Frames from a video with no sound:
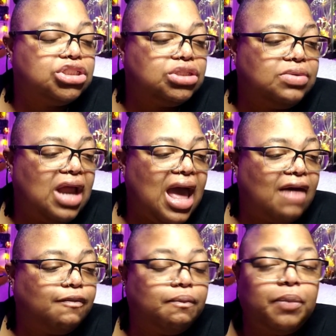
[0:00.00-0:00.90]
she would
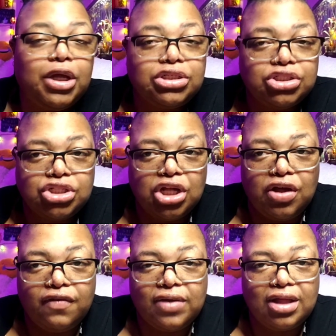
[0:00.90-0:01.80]
have pictures
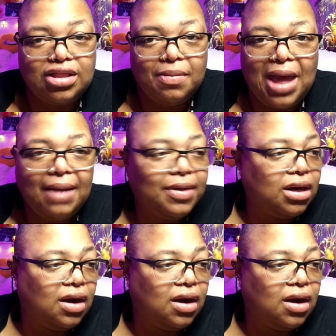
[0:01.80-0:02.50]
of the baby